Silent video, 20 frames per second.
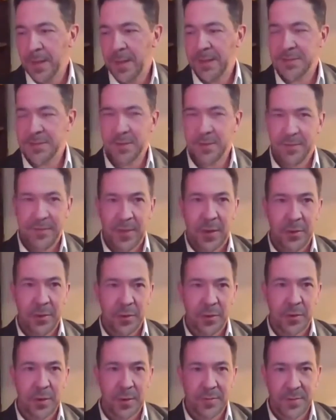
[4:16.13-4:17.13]
It's a
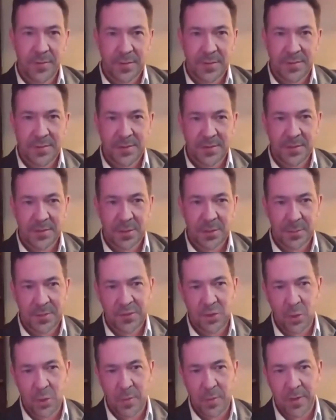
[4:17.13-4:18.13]
failure of the system
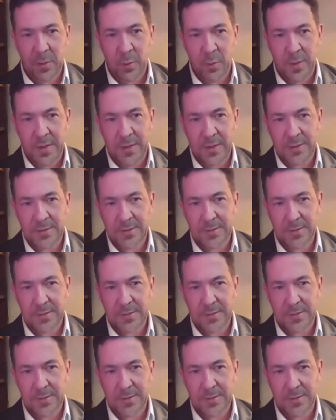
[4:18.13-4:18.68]
in so many ways.